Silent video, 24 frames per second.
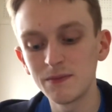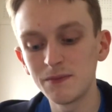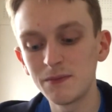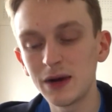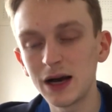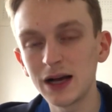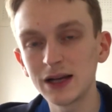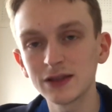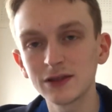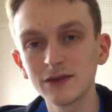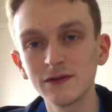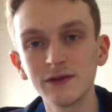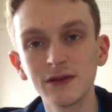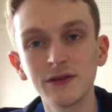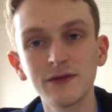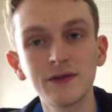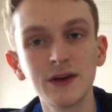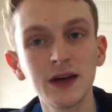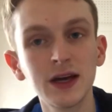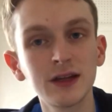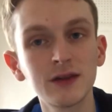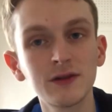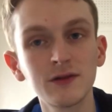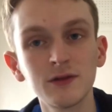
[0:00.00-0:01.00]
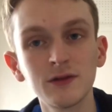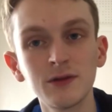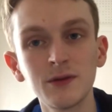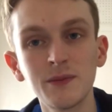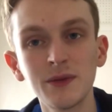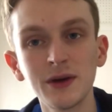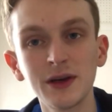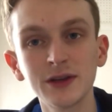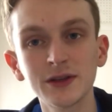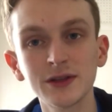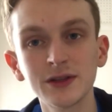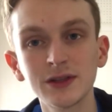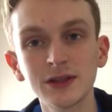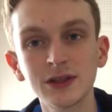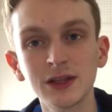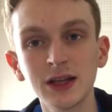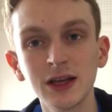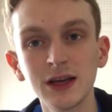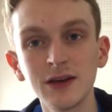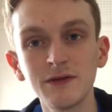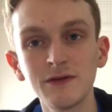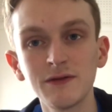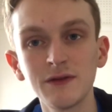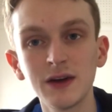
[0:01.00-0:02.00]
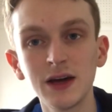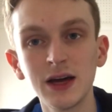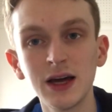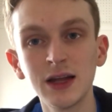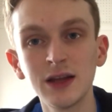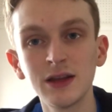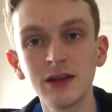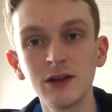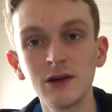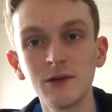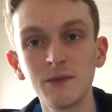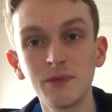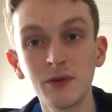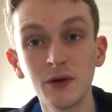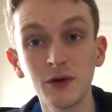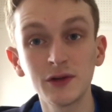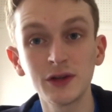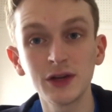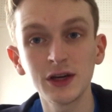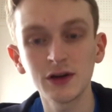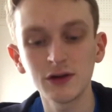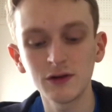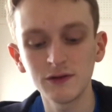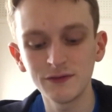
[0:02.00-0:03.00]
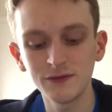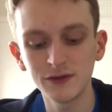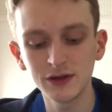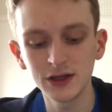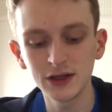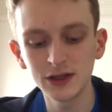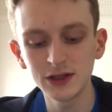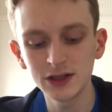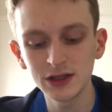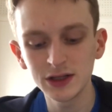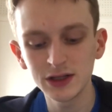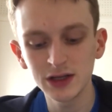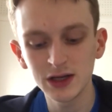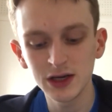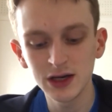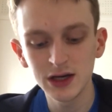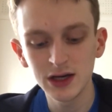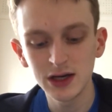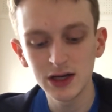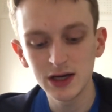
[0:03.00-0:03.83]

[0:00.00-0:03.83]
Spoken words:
massive effect on a person's life and their body confidence.